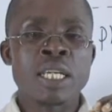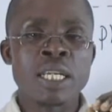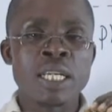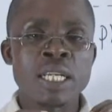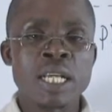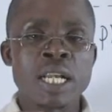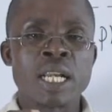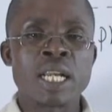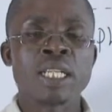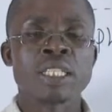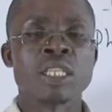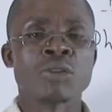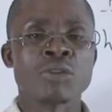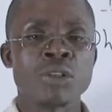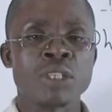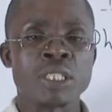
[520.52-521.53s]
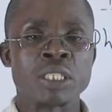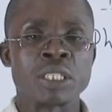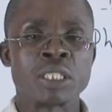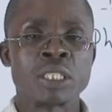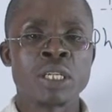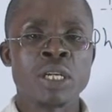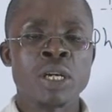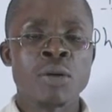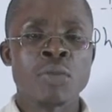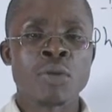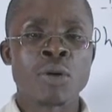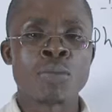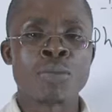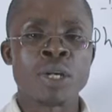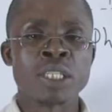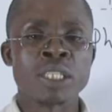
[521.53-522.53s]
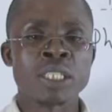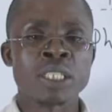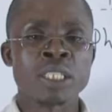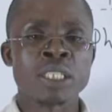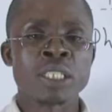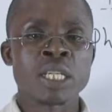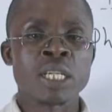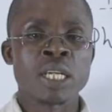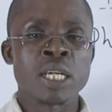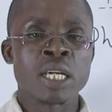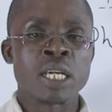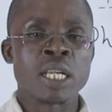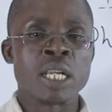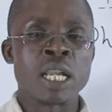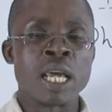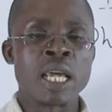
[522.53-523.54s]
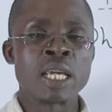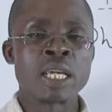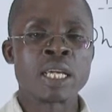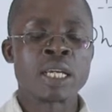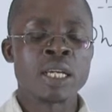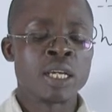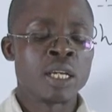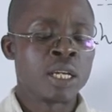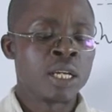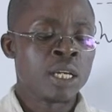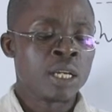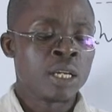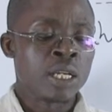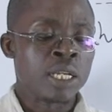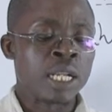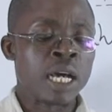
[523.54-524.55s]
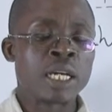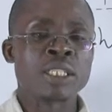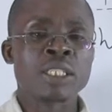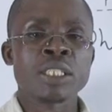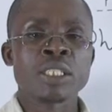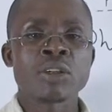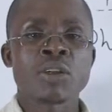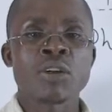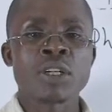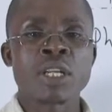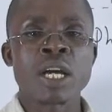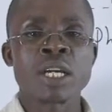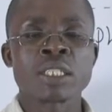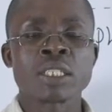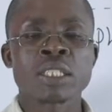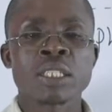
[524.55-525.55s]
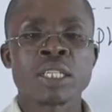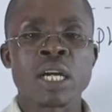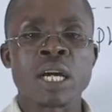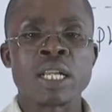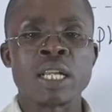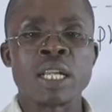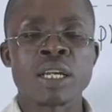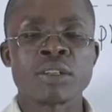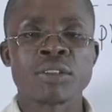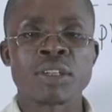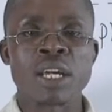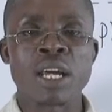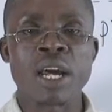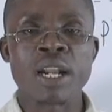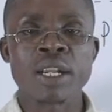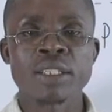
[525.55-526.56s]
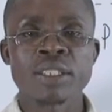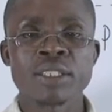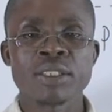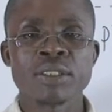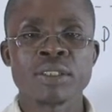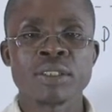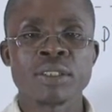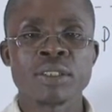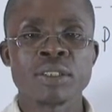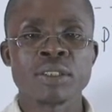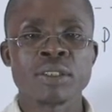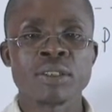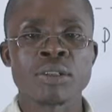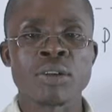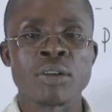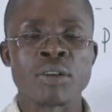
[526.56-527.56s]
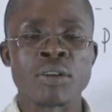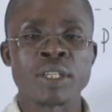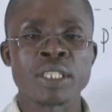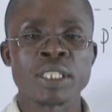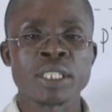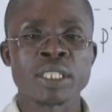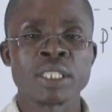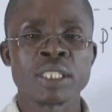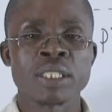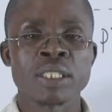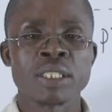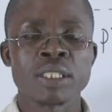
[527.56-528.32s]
in relation to this. Properties like, does it conduct an electric current or heat?